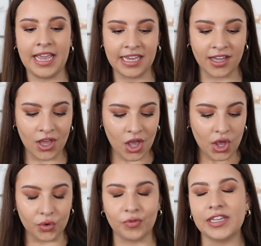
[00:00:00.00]
a
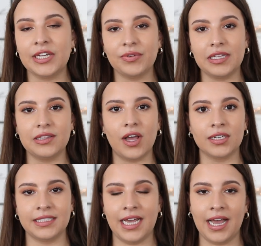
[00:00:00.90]
really, really
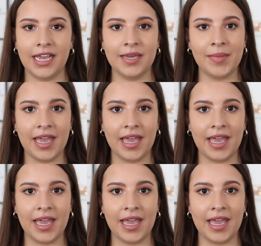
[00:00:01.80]
long time.